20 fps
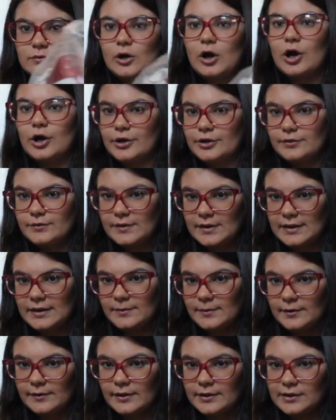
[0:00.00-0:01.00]
are you
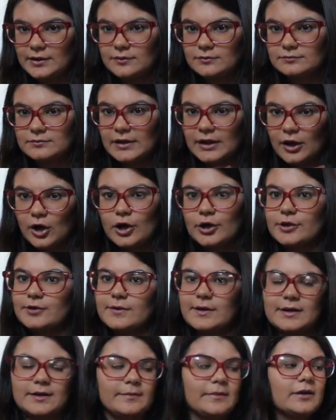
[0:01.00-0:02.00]
kidding me right now? Like, are
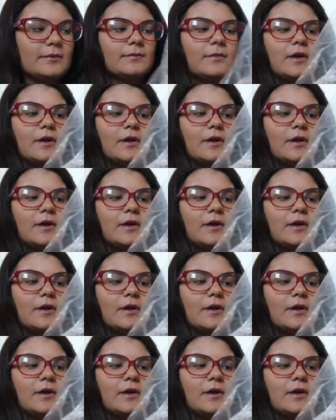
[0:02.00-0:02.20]
you kidding me?